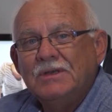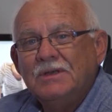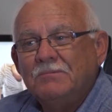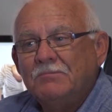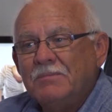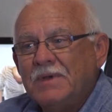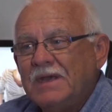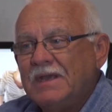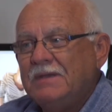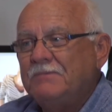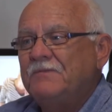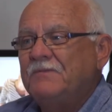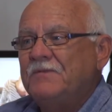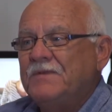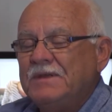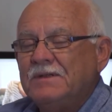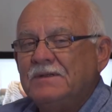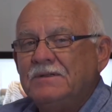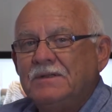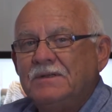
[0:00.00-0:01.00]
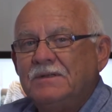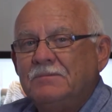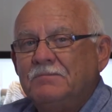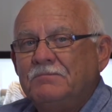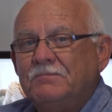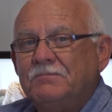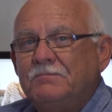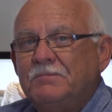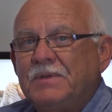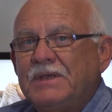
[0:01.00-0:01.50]
may feel that
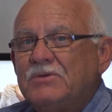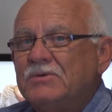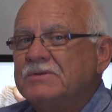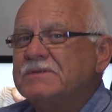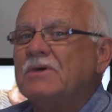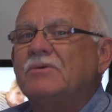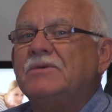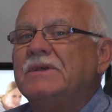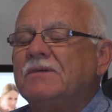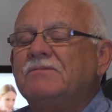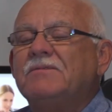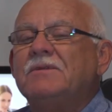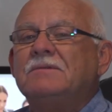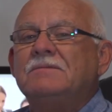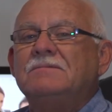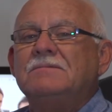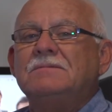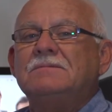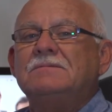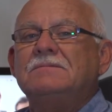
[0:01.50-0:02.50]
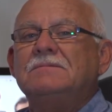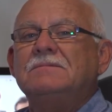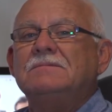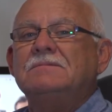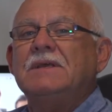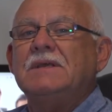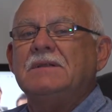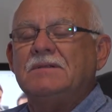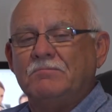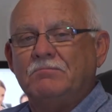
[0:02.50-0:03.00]
because they were given
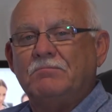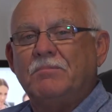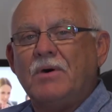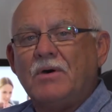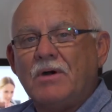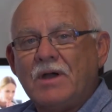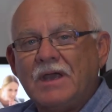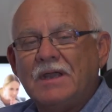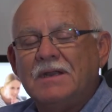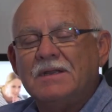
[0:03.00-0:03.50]
it by an